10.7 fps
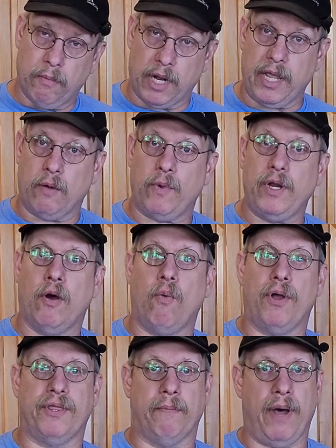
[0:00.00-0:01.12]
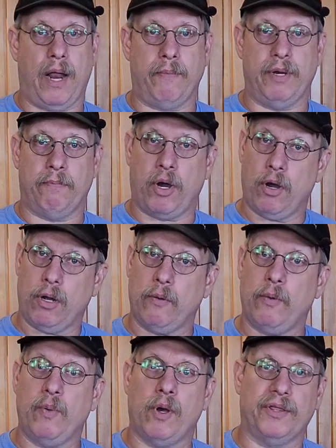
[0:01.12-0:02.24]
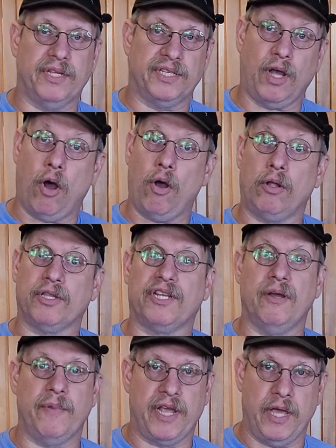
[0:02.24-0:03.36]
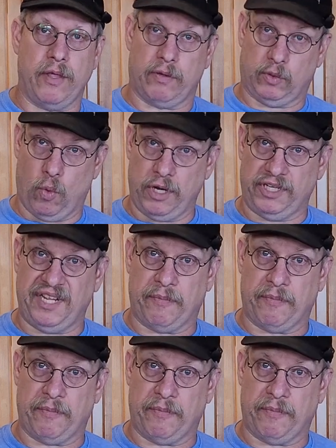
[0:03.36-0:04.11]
but again, we don't want the bottom to burn and we want this all to come together as one